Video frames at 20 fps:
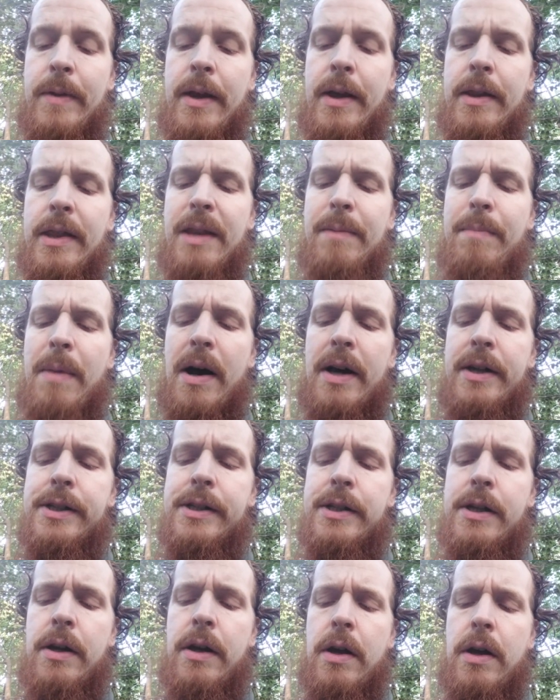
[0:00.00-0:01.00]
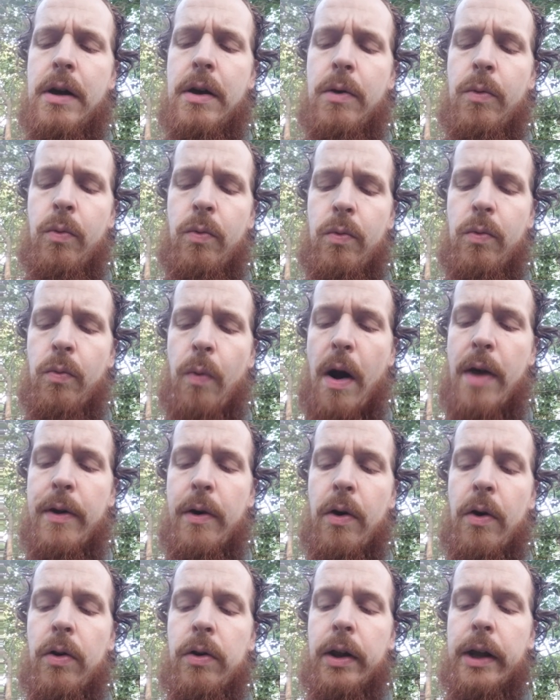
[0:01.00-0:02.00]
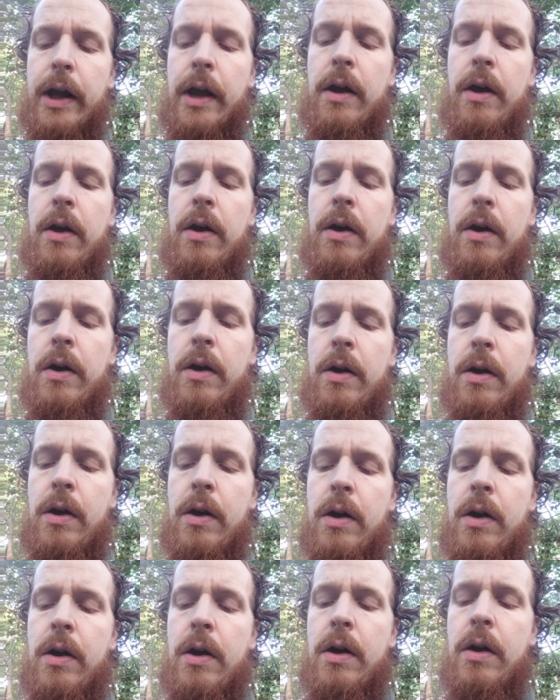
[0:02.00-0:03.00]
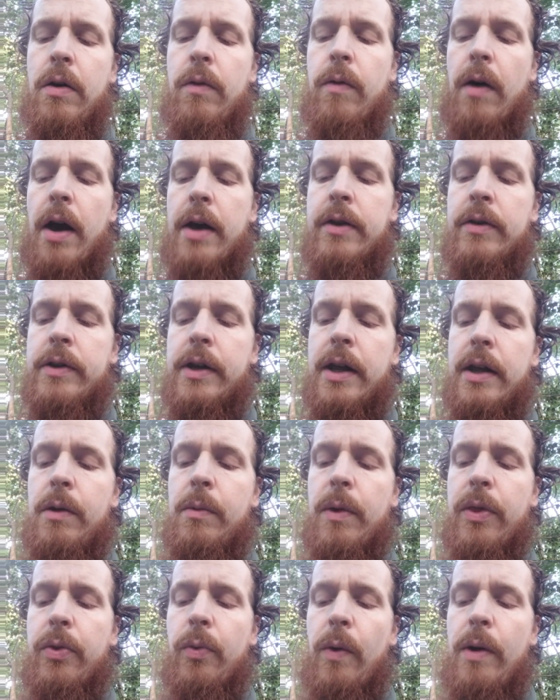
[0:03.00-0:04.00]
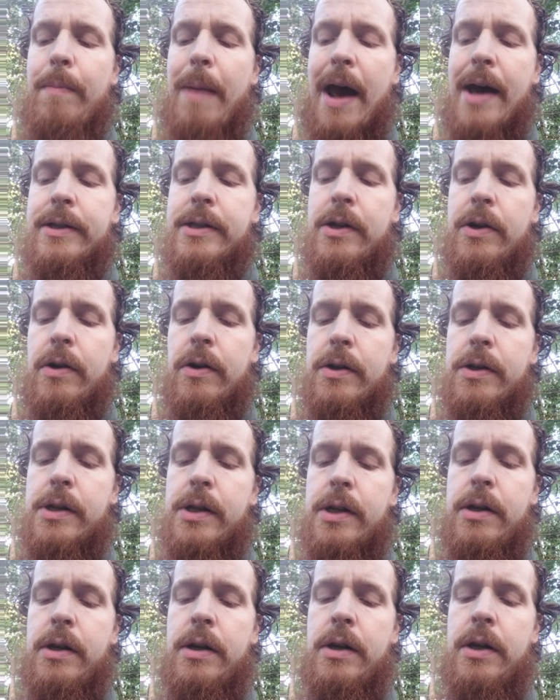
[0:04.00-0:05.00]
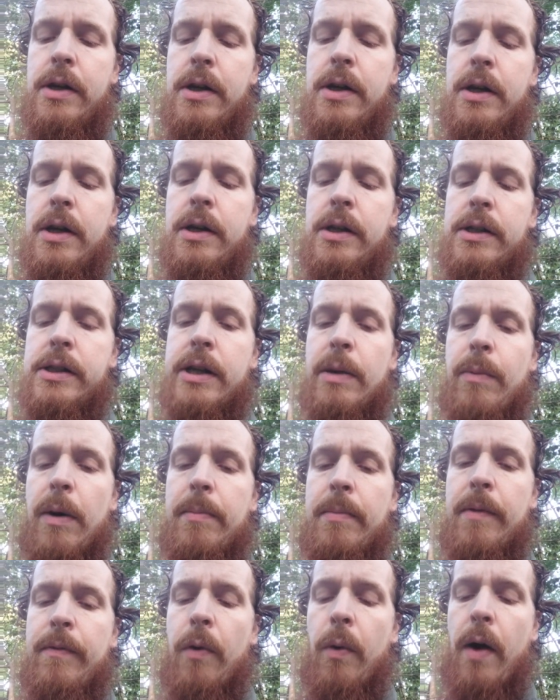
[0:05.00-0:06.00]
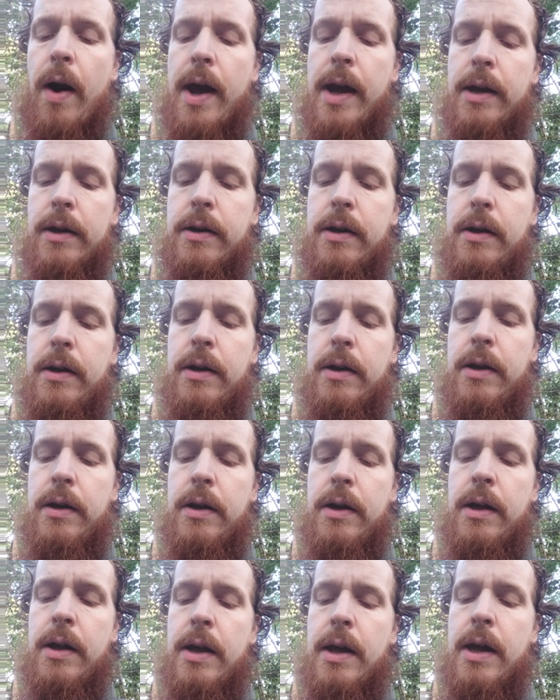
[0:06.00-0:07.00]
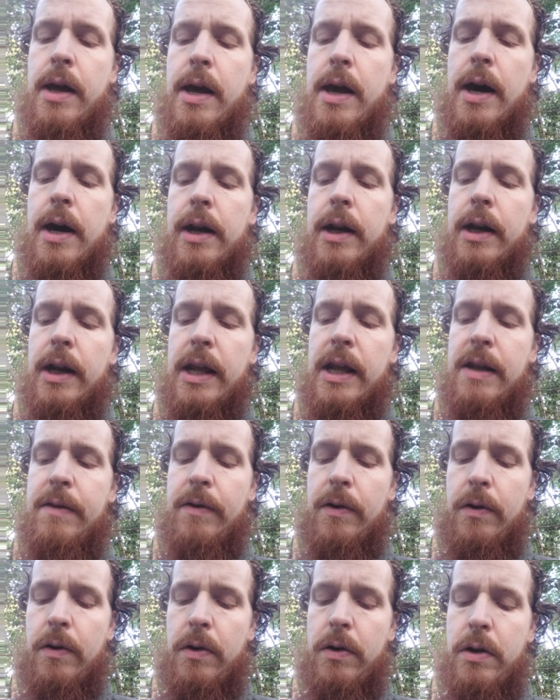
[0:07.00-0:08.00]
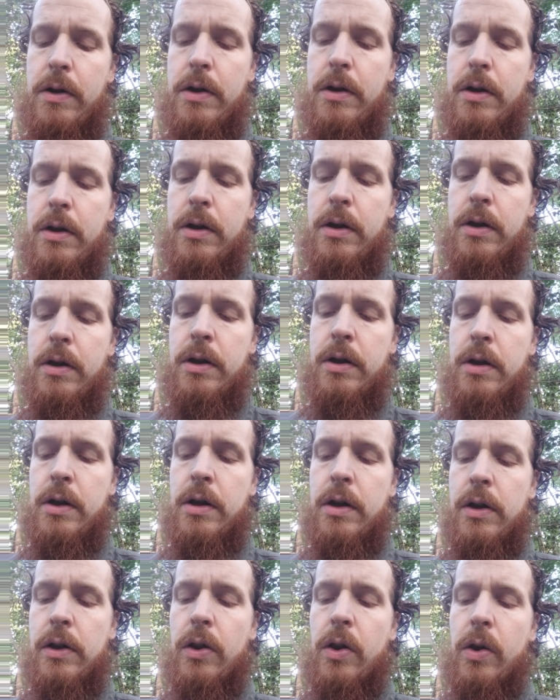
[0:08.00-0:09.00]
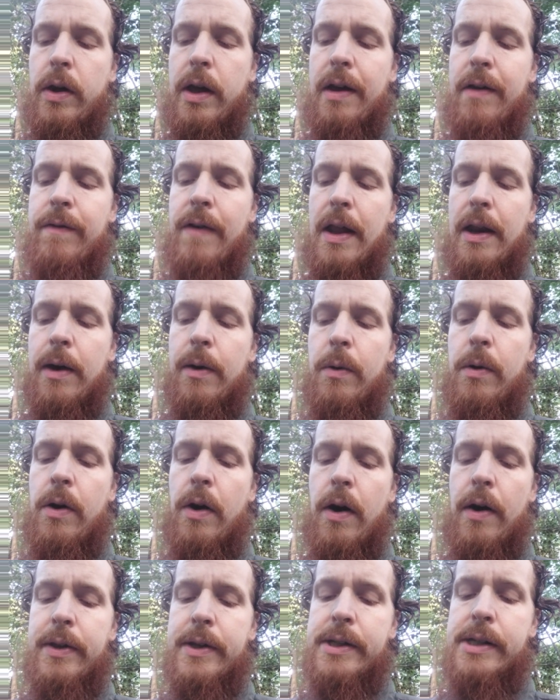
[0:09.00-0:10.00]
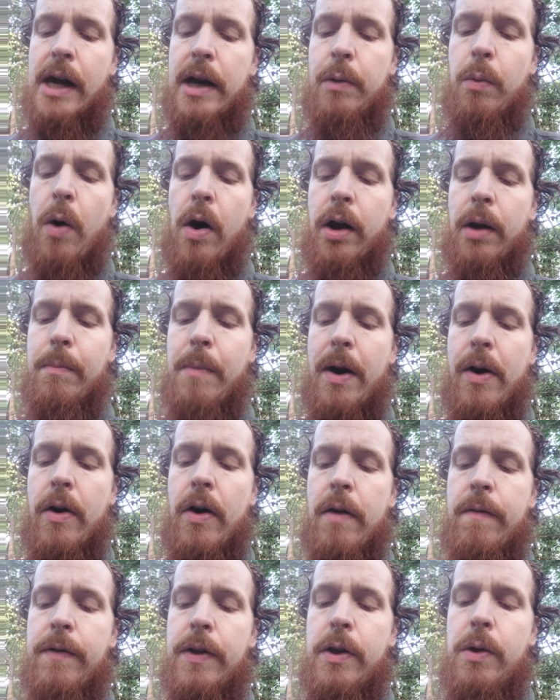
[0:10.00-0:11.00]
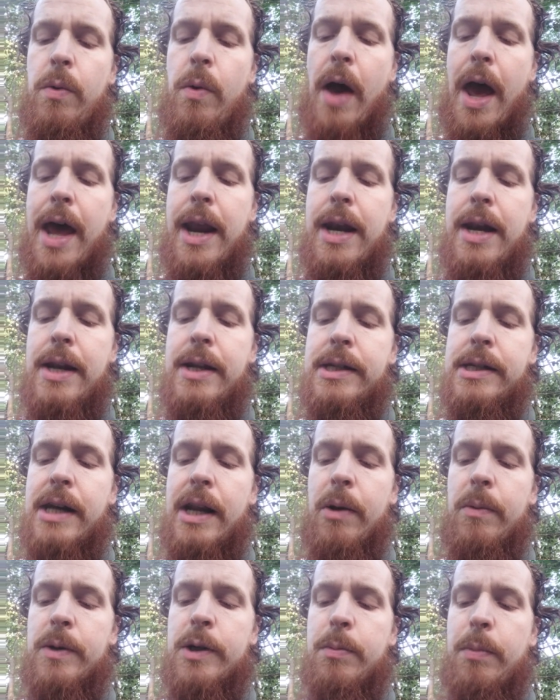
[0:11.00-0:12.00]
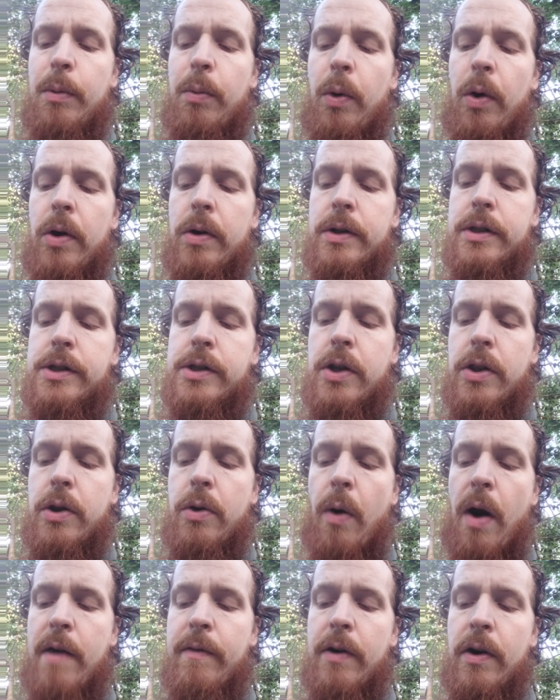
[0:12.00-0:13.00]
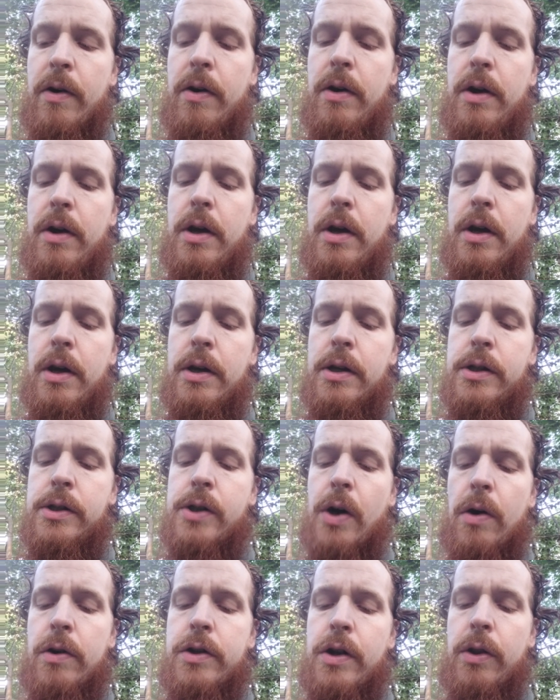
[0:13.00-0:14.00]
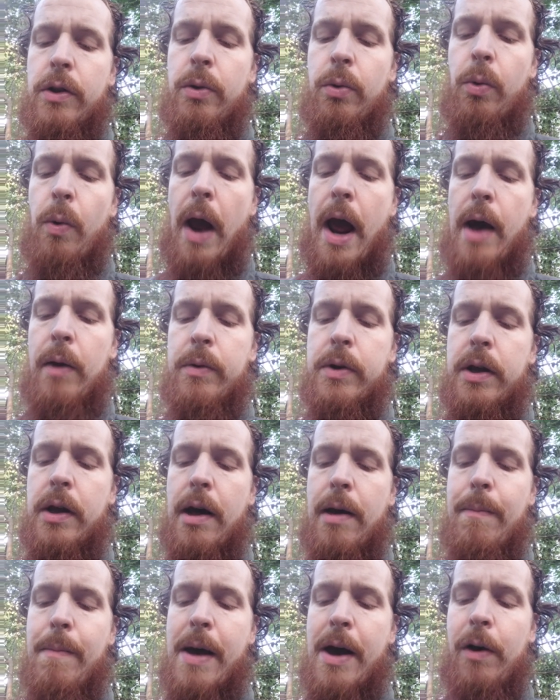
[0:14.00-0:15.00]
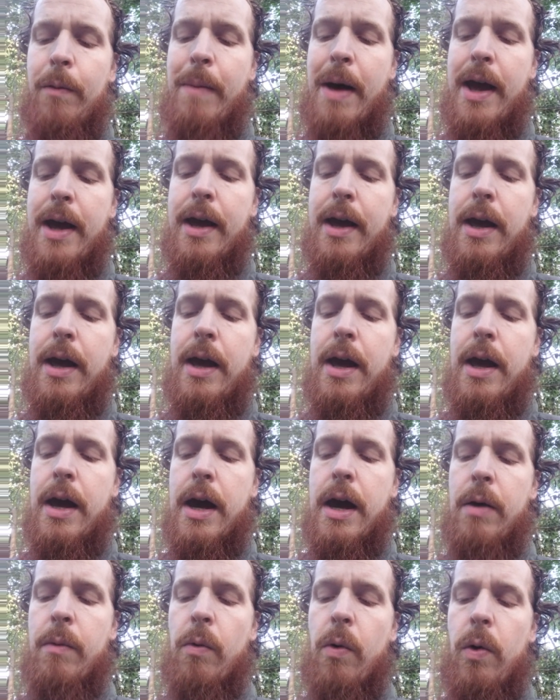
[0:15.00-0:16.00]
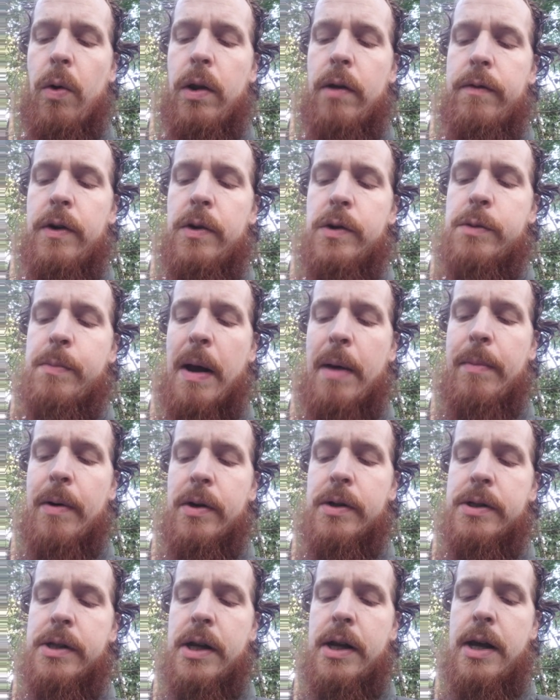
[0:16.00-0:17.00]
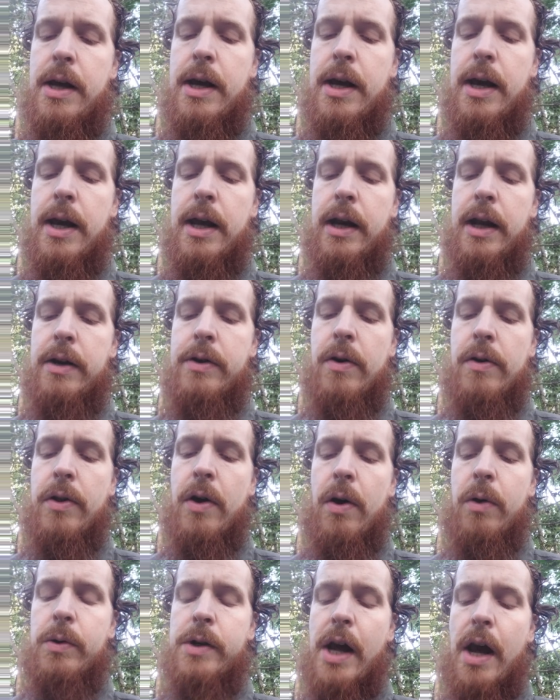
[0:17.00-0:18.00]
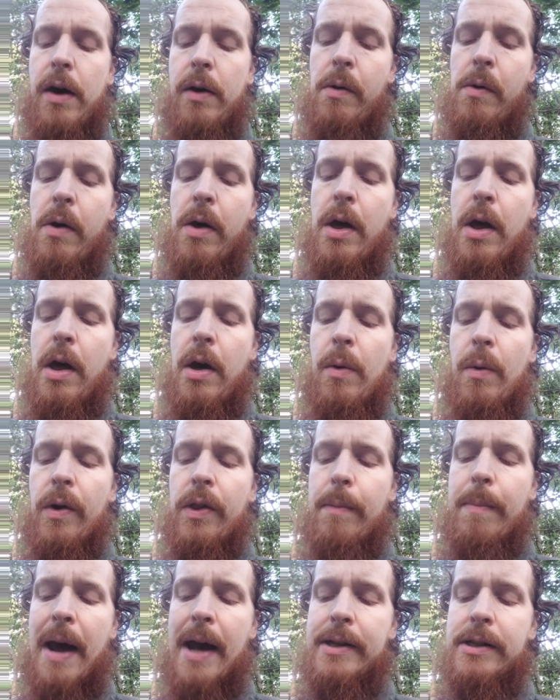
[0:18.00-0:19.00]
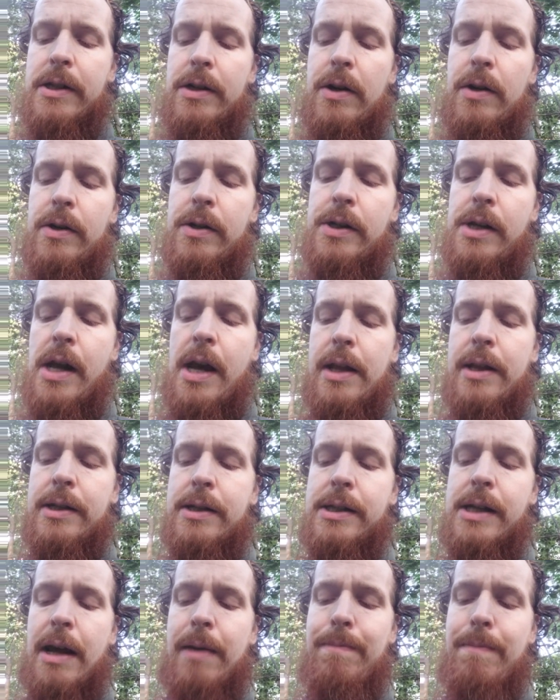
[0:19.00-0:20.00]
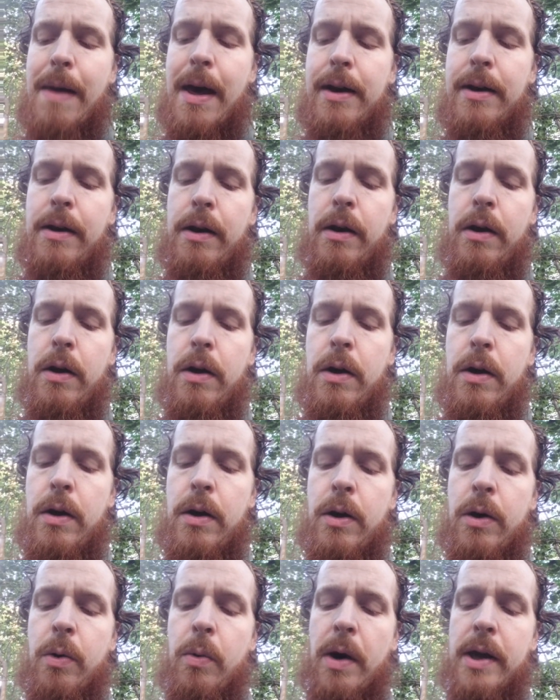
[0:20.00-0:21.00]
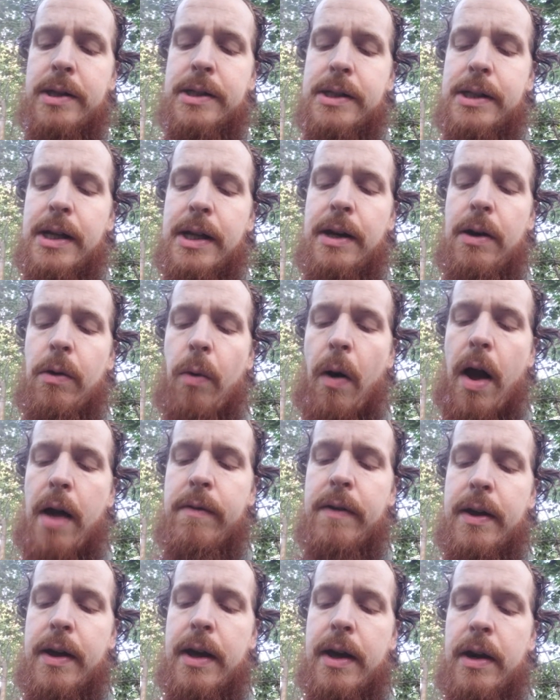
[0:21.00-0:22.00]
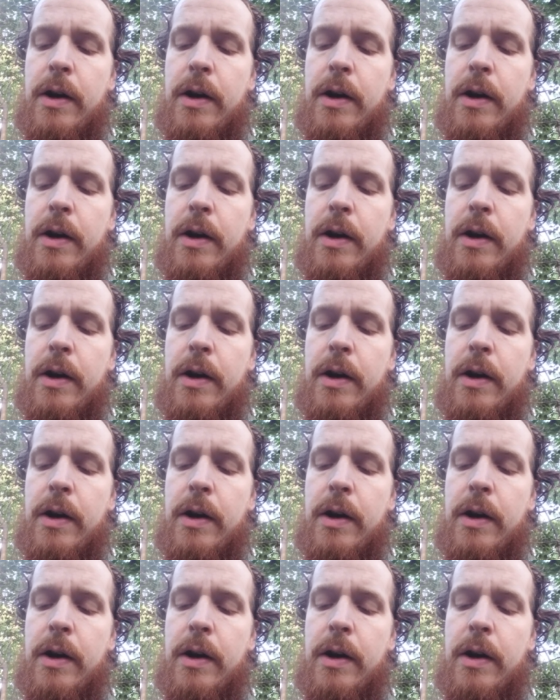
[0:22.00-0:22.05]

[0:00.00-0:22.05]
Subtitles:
The bus, rather early, rattled in with 3 passengers, somewhat before 8, and an evil-looking fellow on the sidewalk muttered a few indistinguishable words to the driver. Sergeant threw out a mailbag and roll of newspapers and entered the hotel, while the passengers, the same men who I had seen arriving in